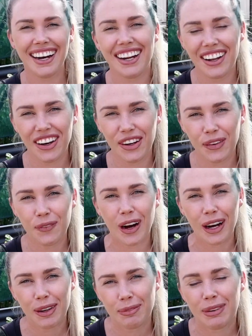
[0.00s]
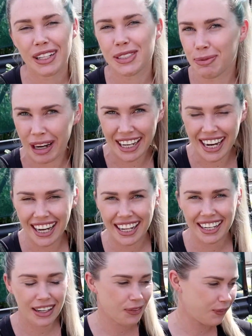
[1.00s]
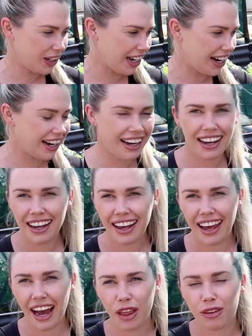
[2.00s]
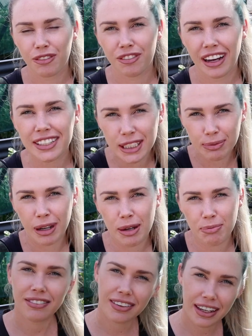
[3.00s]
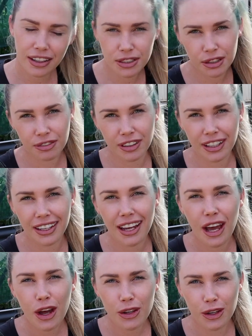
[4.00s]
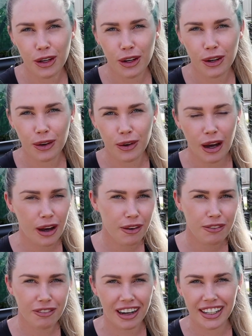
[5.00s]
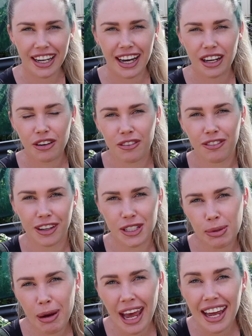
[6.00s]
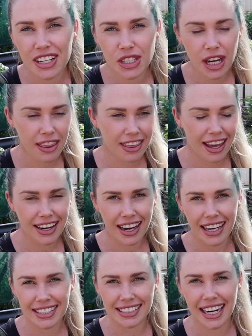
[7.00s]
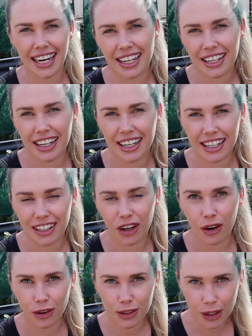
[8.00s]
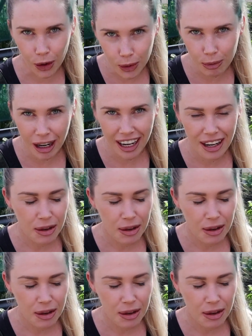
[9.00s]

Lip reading: Hello, welcome to my garden. We are out the front in my relatively new front yard veggie patch that I started in October,